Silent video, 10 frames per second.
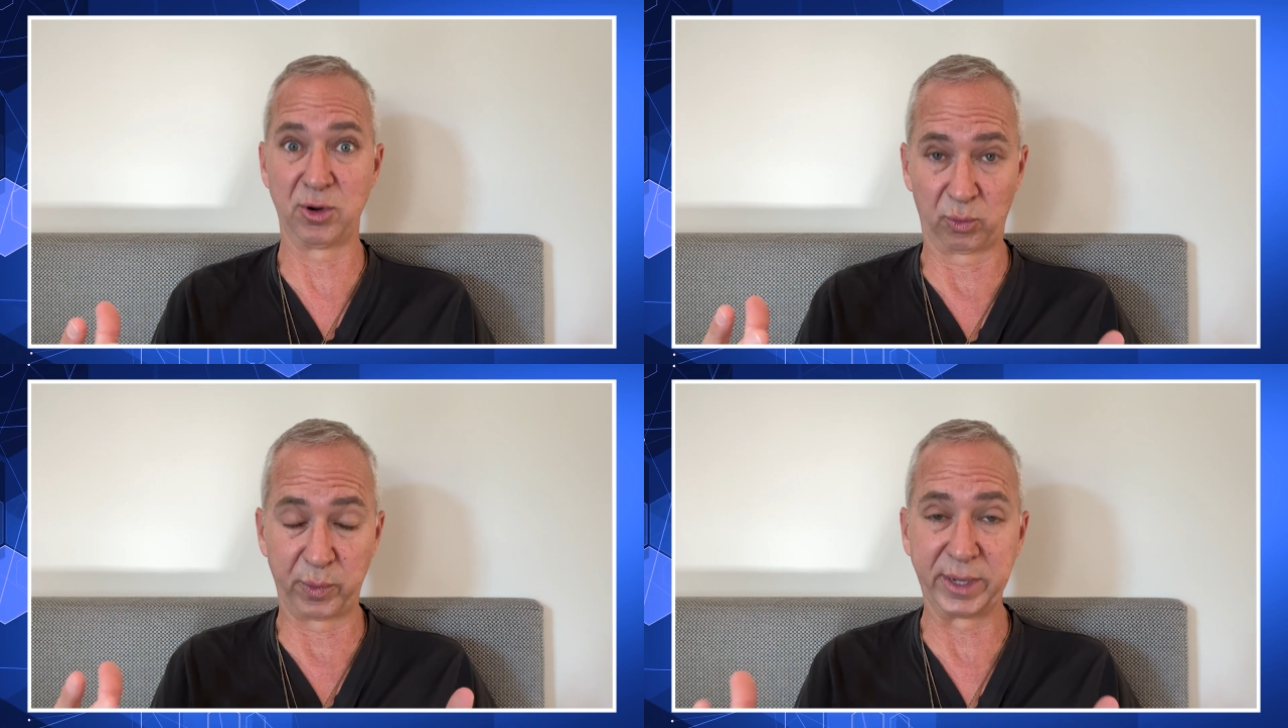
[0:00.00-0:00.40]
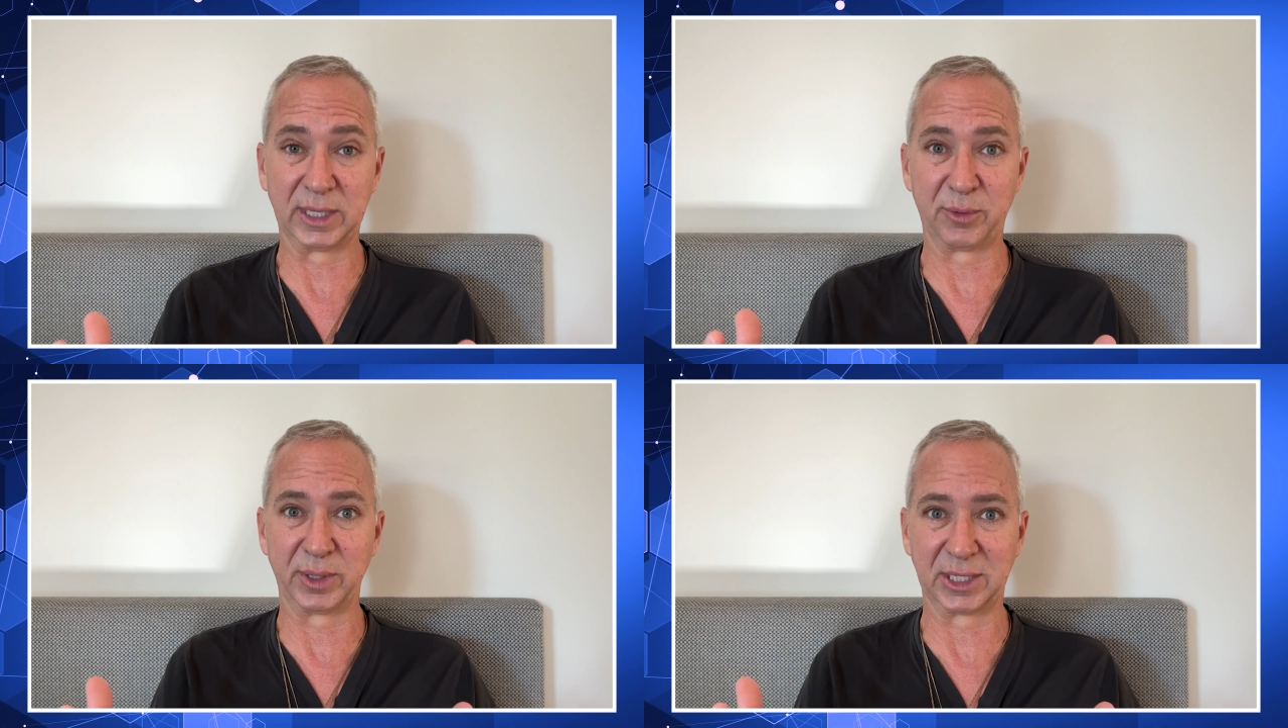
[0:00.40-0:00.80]
they're
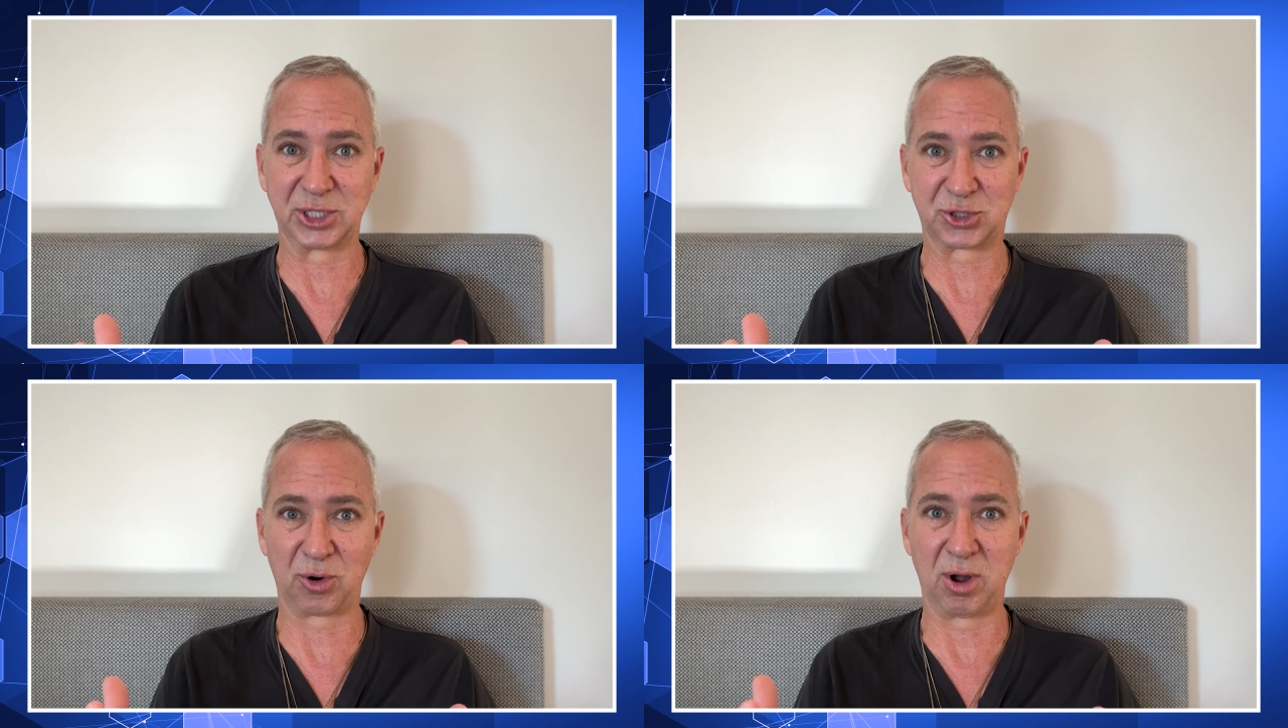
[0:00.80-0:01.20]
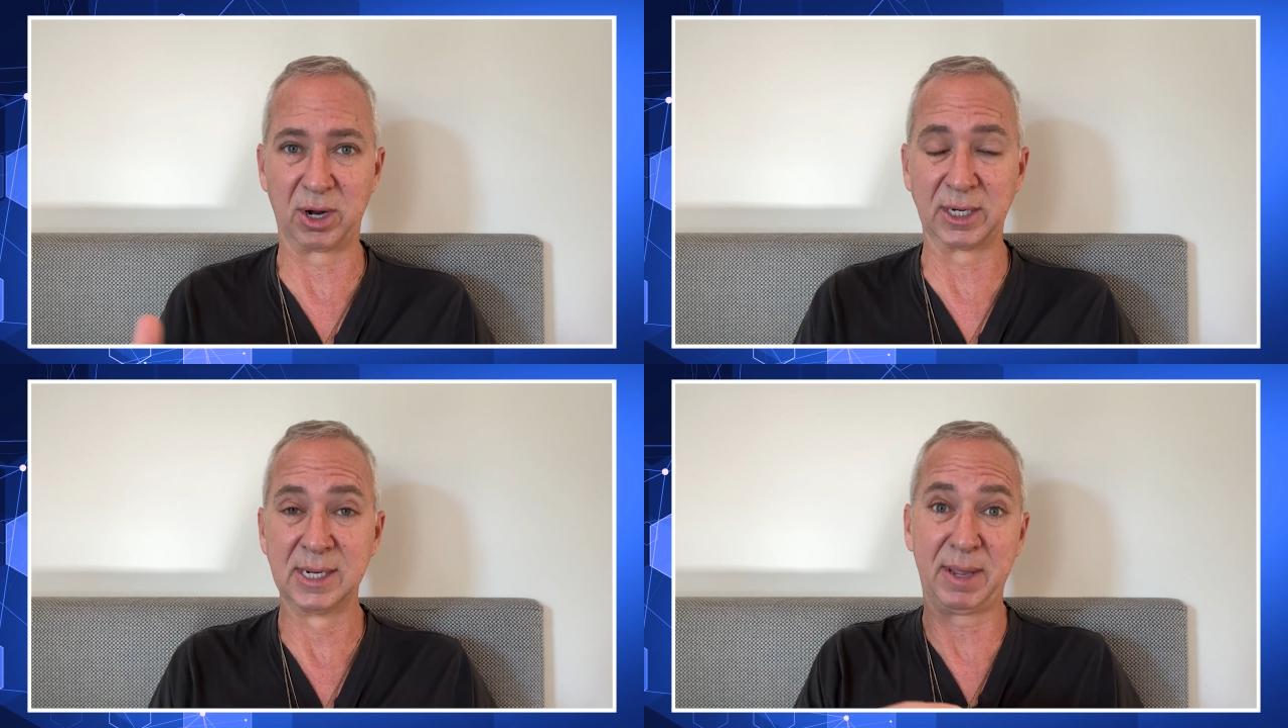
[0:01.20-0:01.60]
really, really
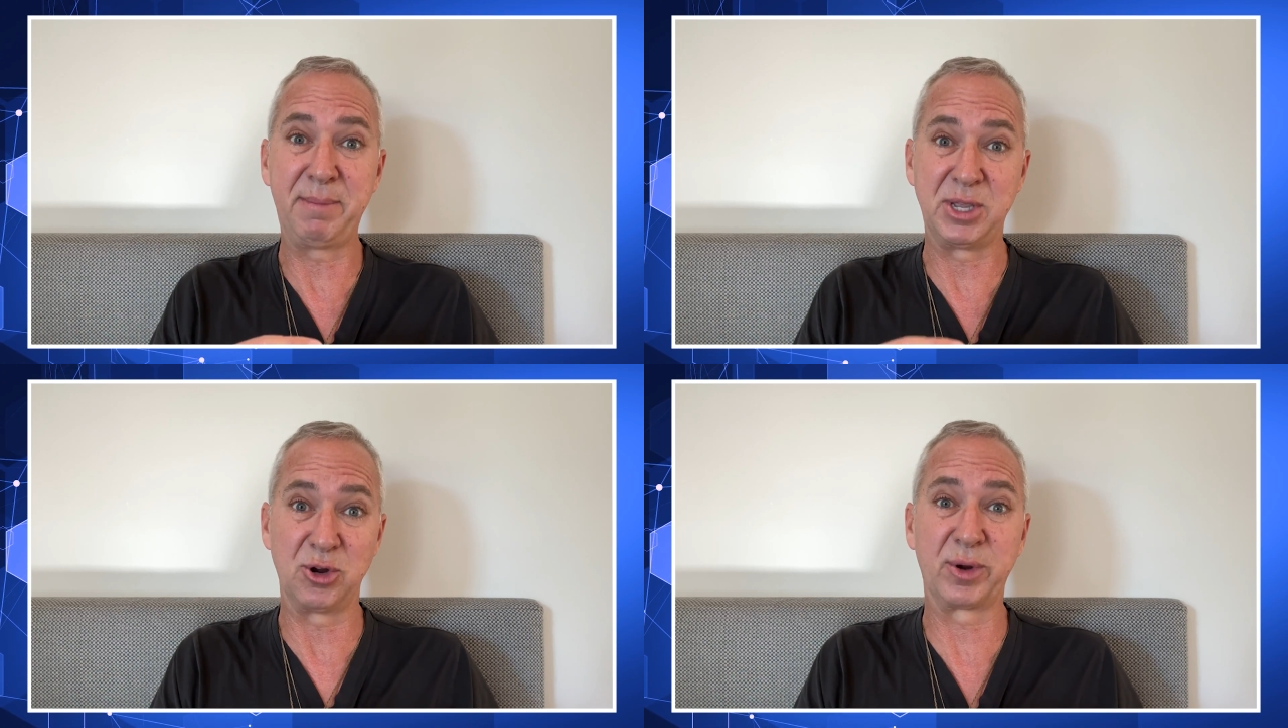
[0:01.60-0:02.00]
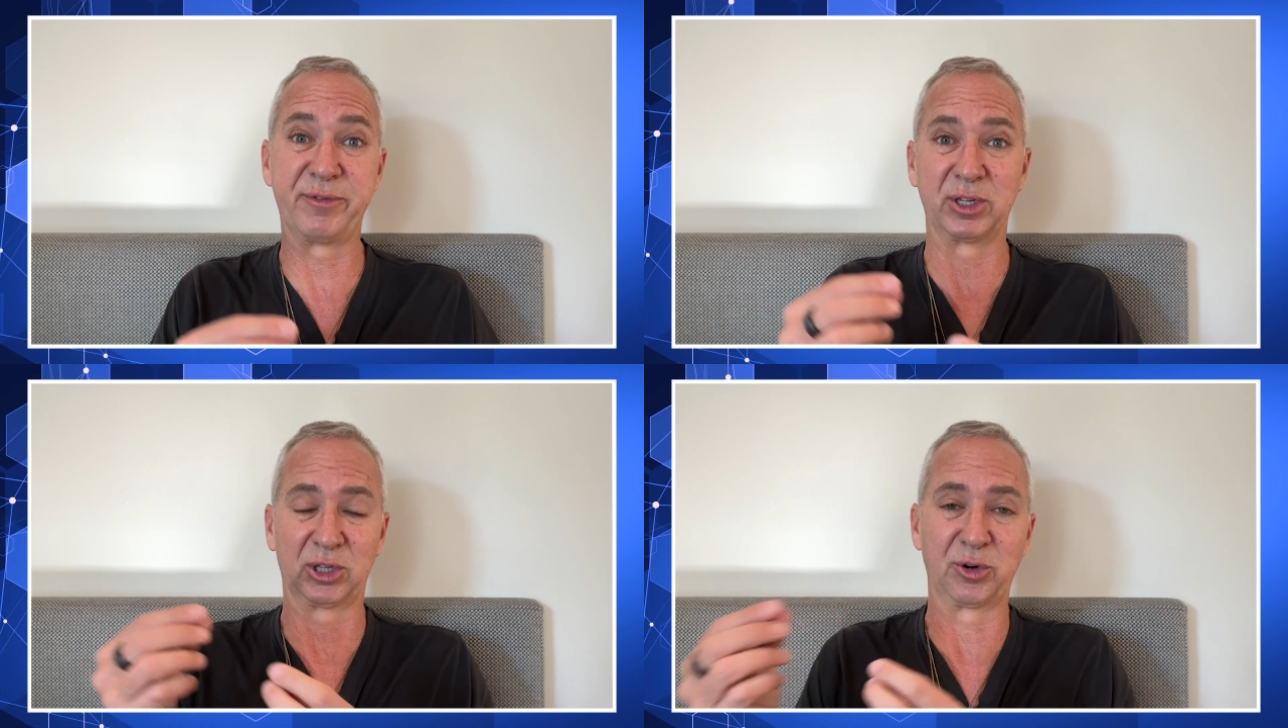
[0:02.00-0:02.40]
strong. Maybe you're
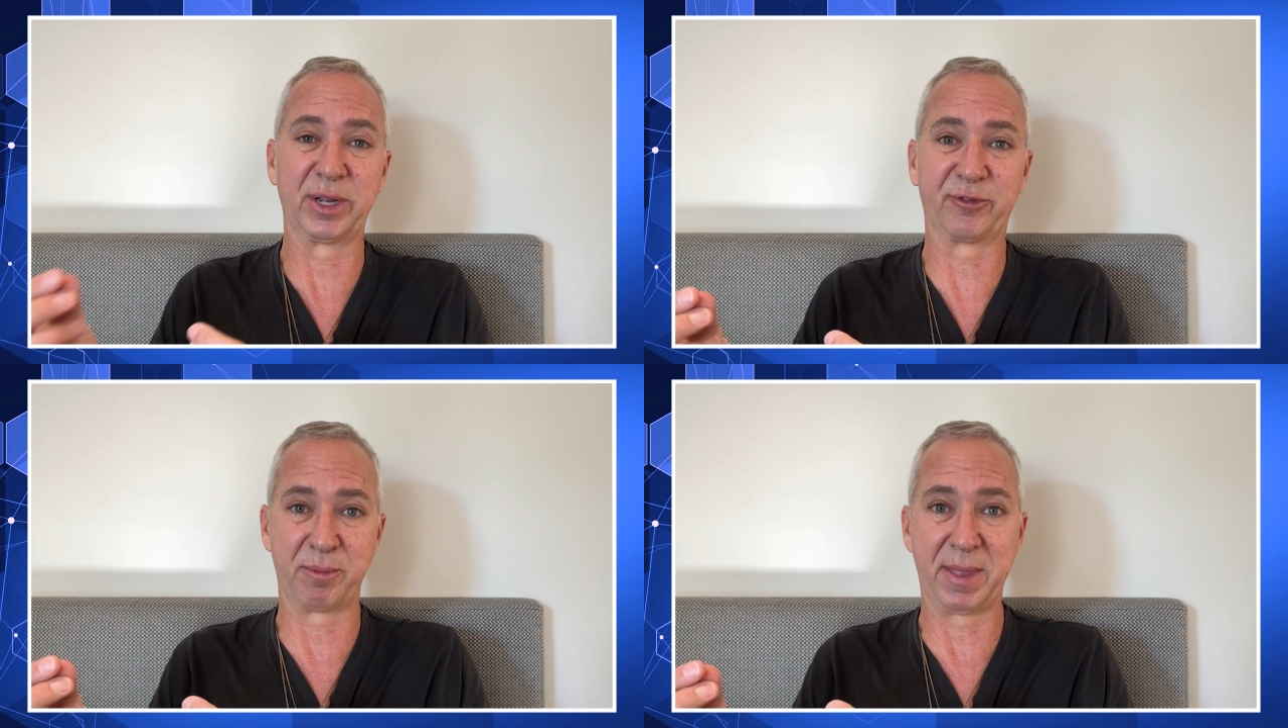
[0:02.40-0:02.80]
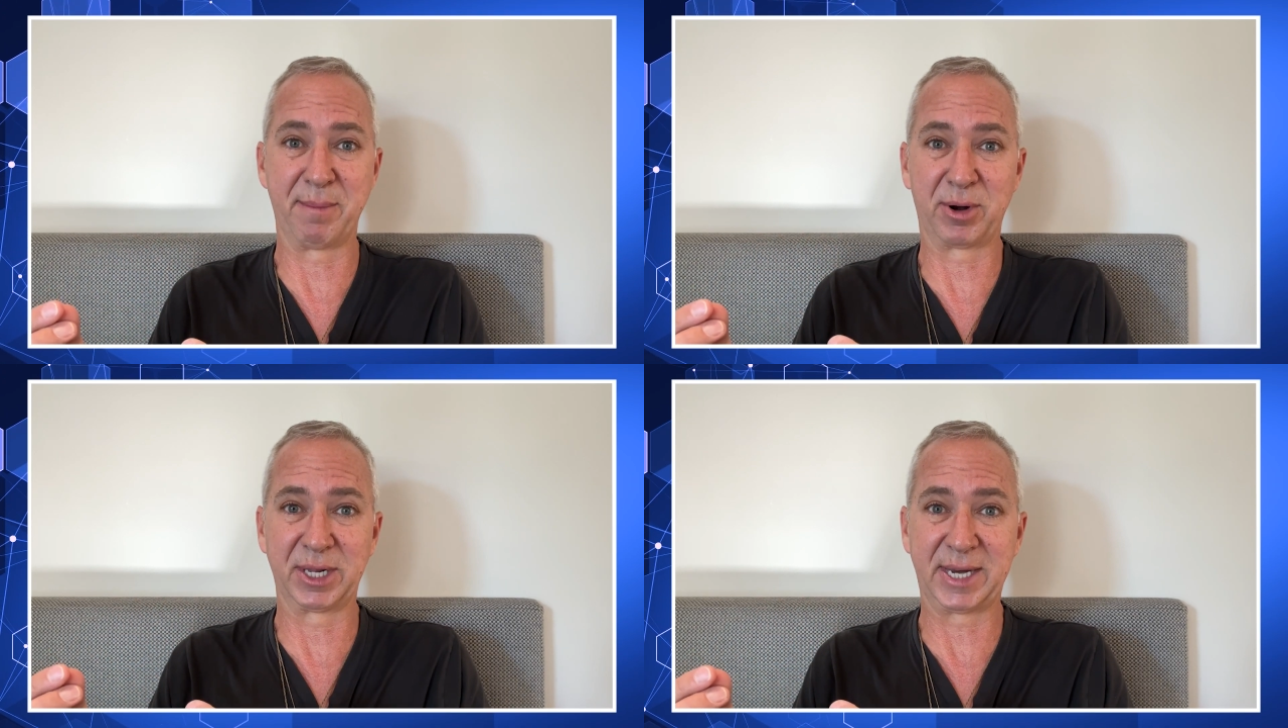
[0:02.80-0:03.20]
even learning from
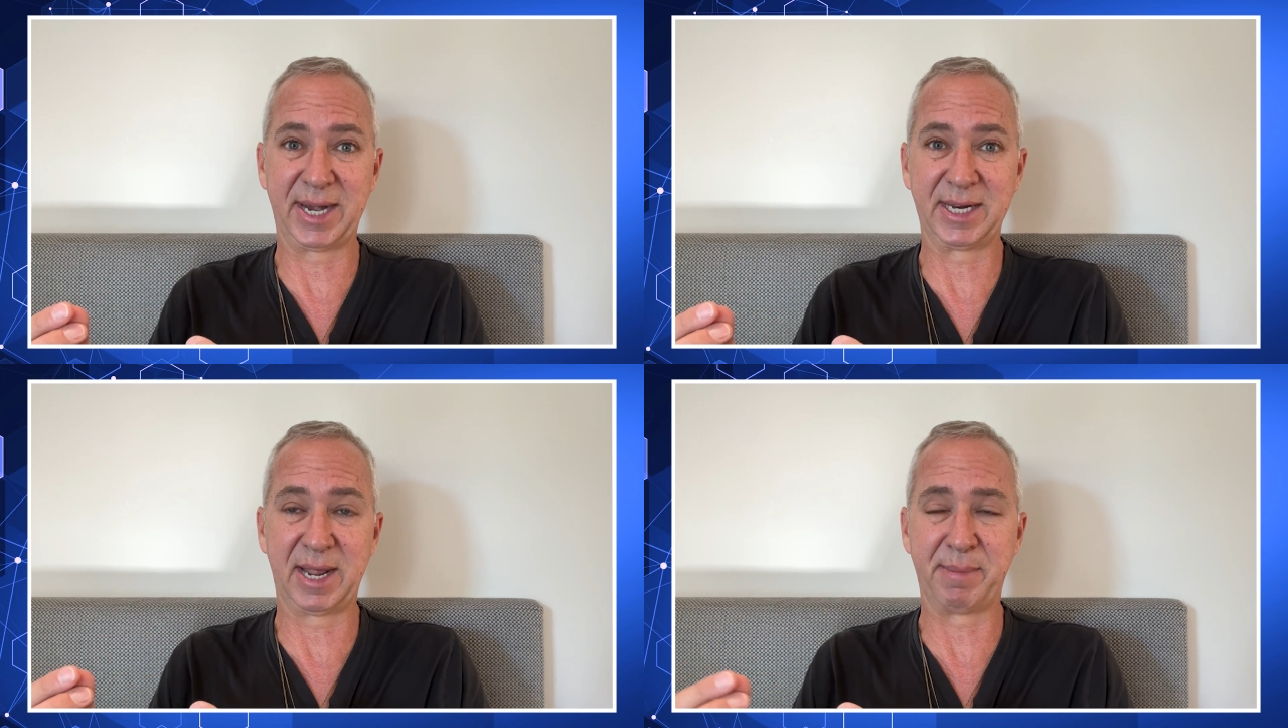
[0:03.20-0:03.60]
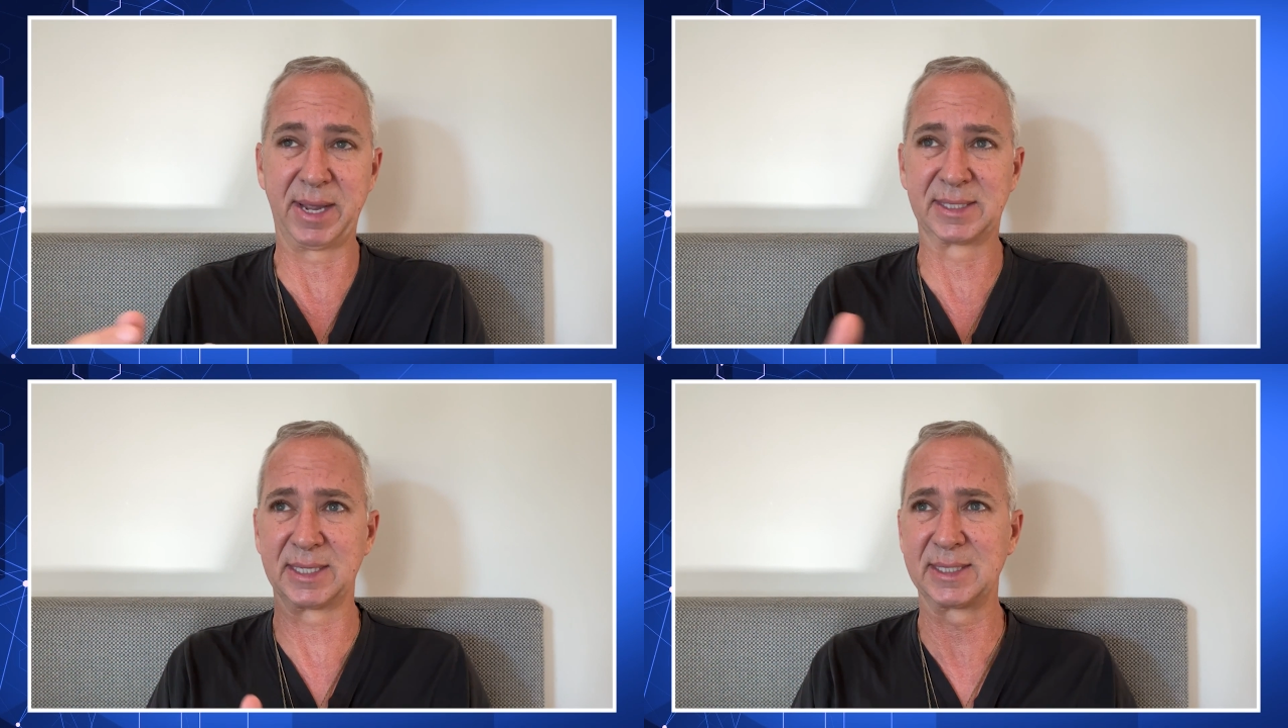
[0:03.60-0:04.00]
them on a day-to-day
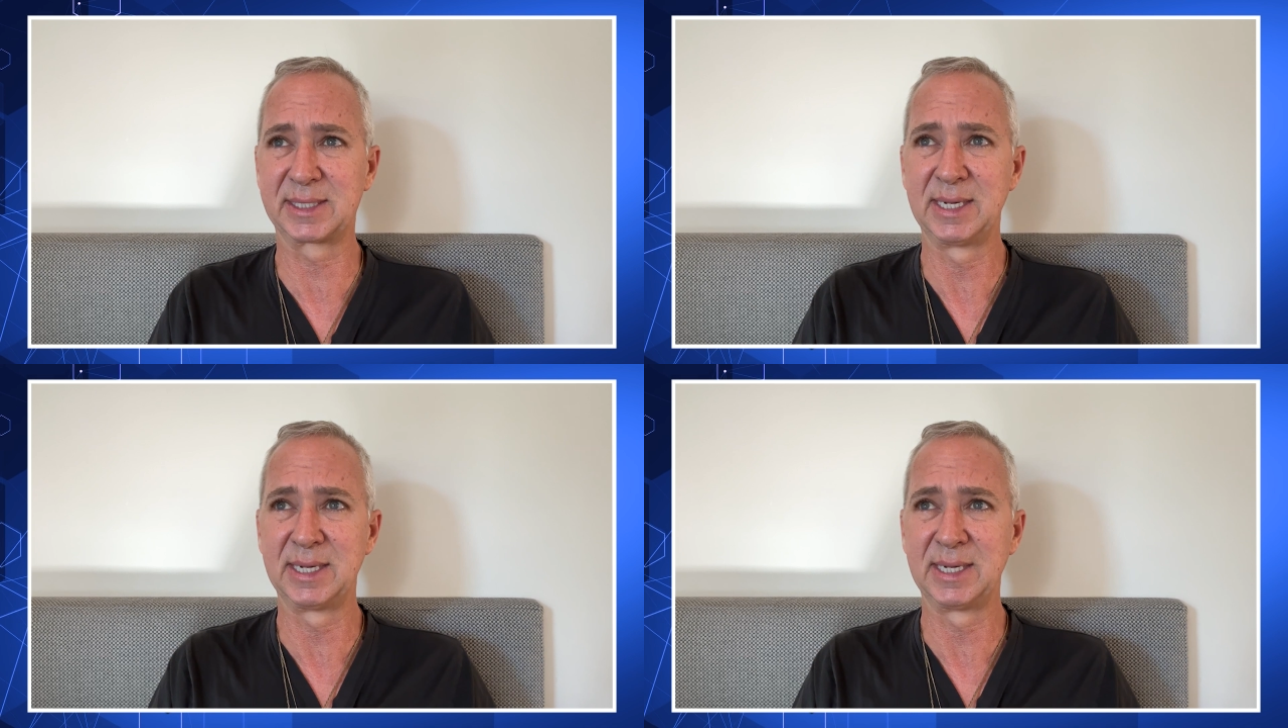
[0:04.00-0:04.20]
basis.